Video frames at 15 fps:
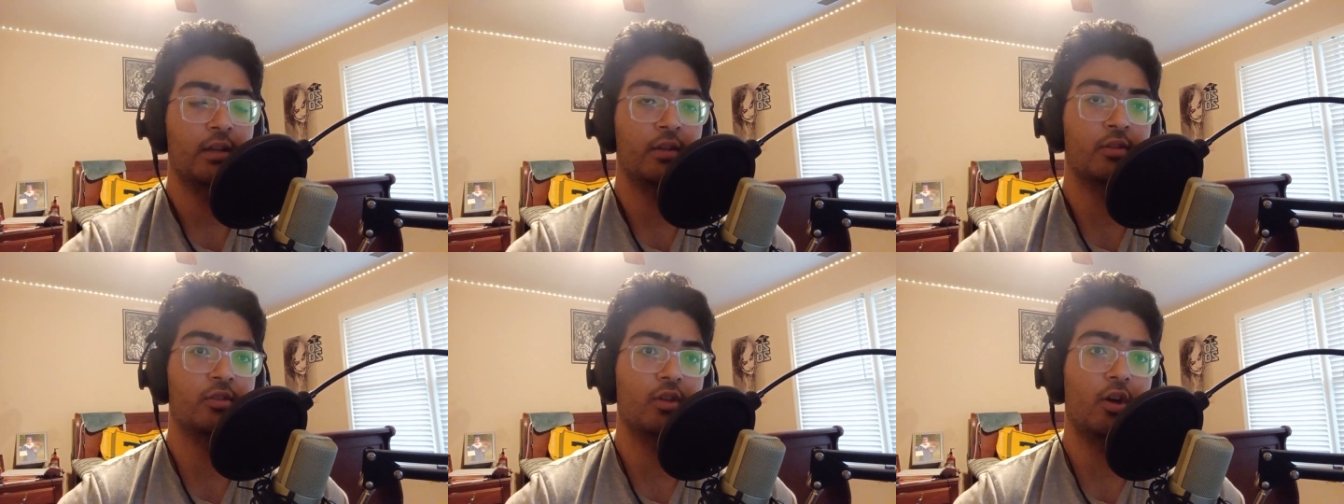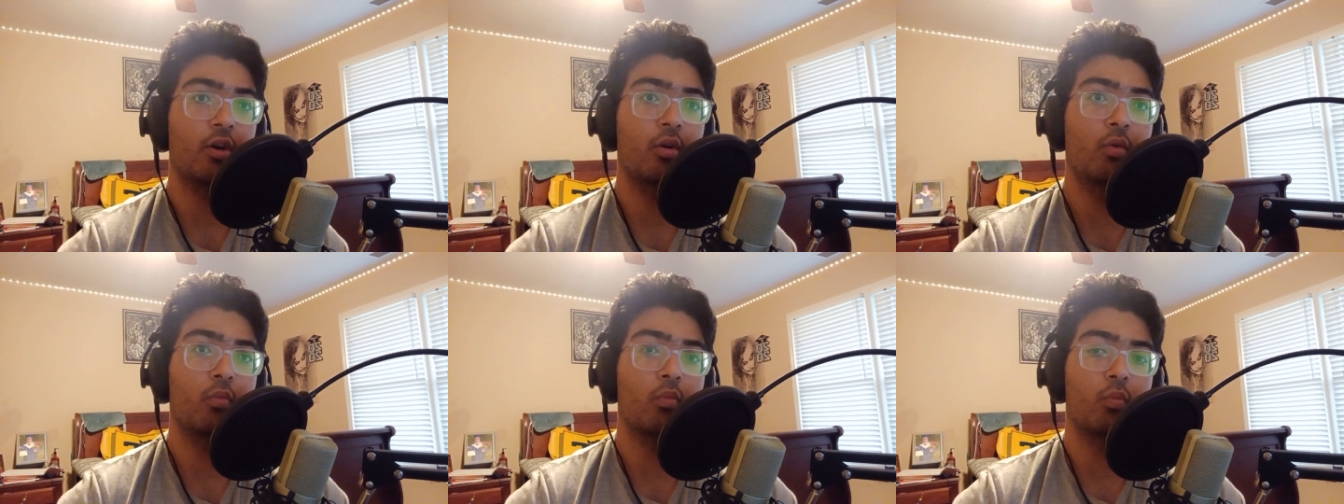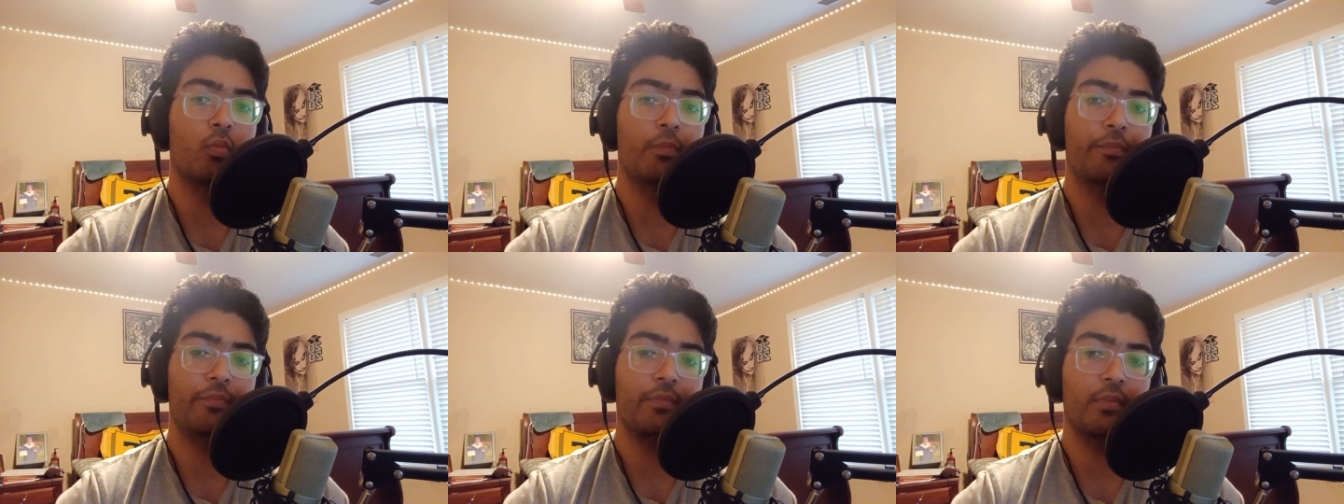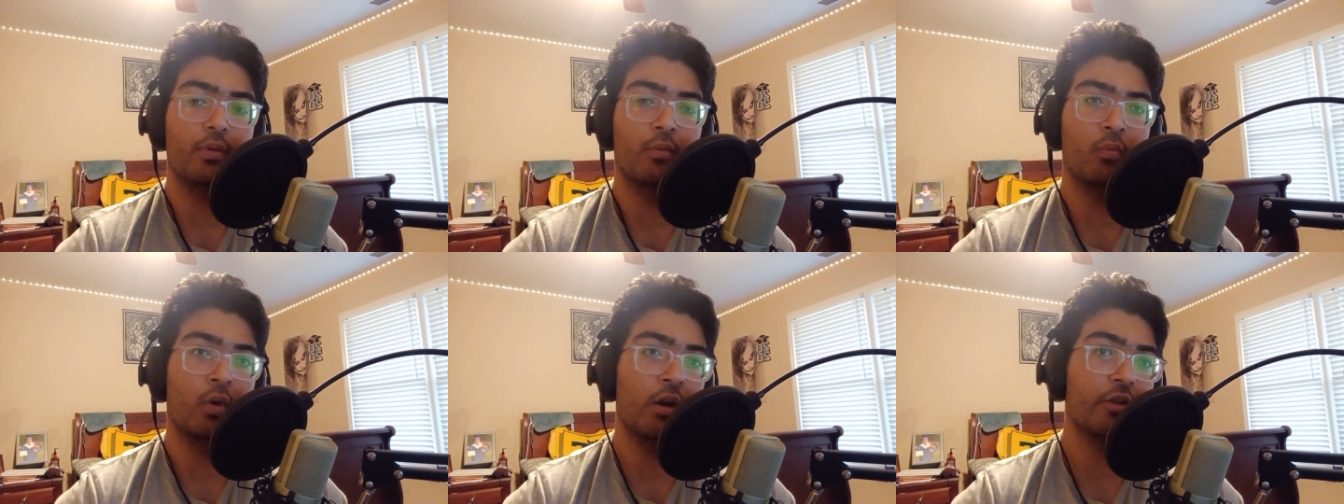So,
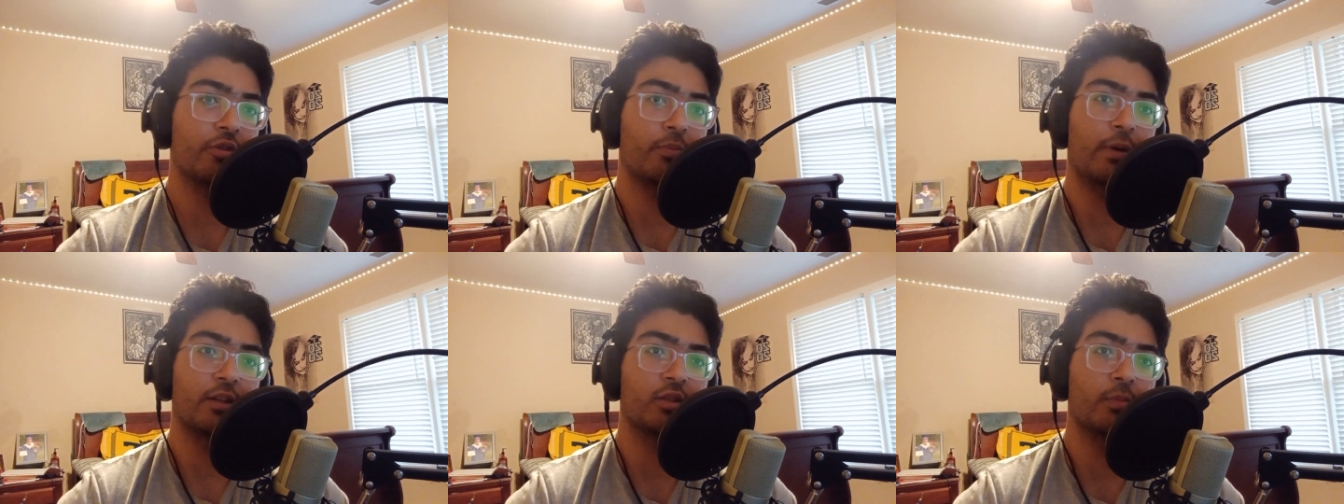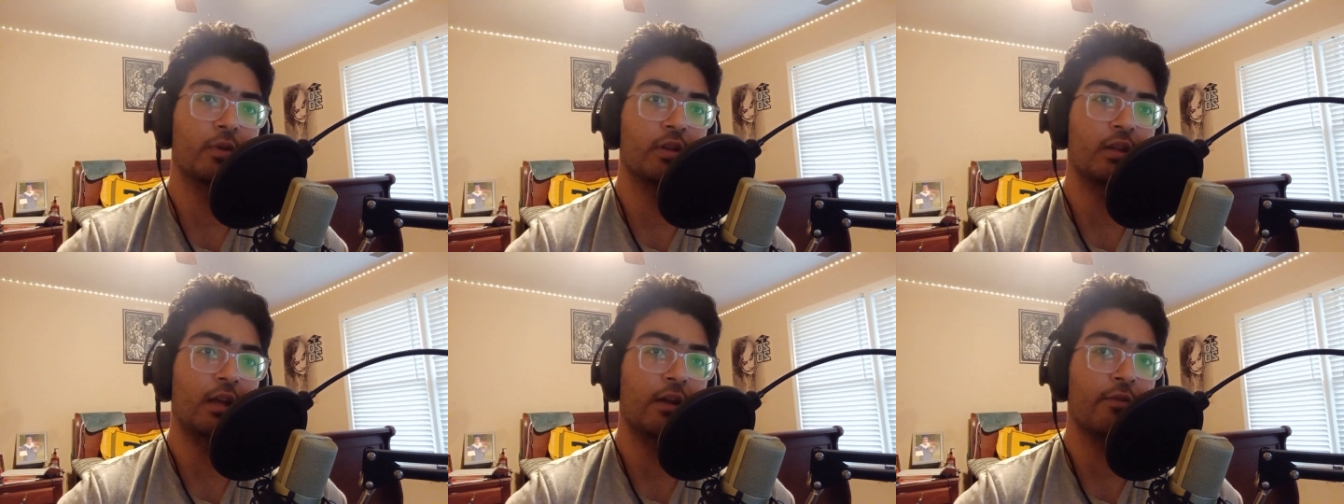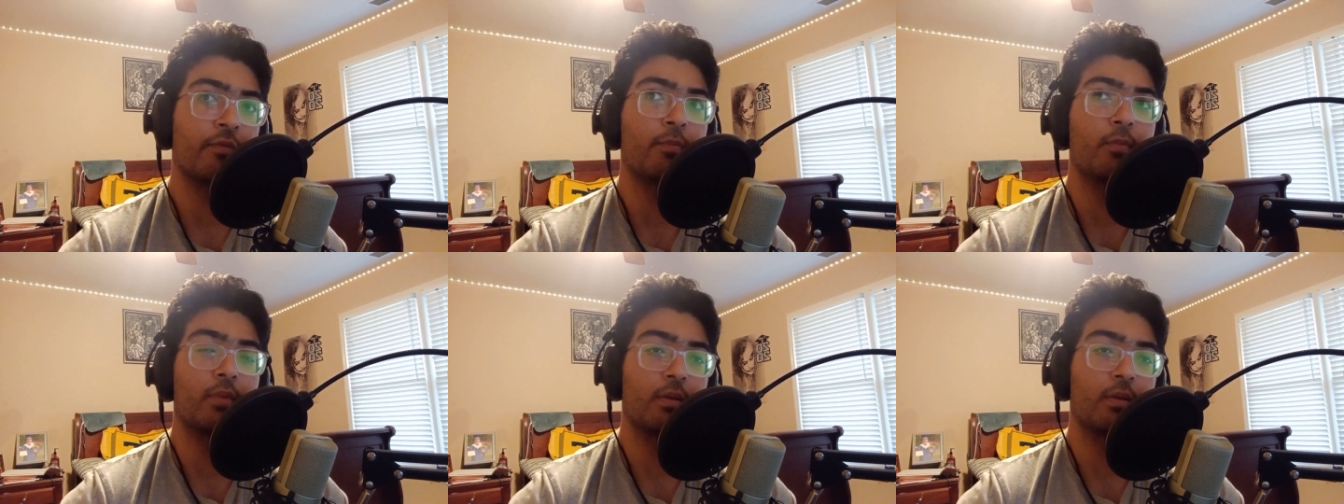what else a possibility if,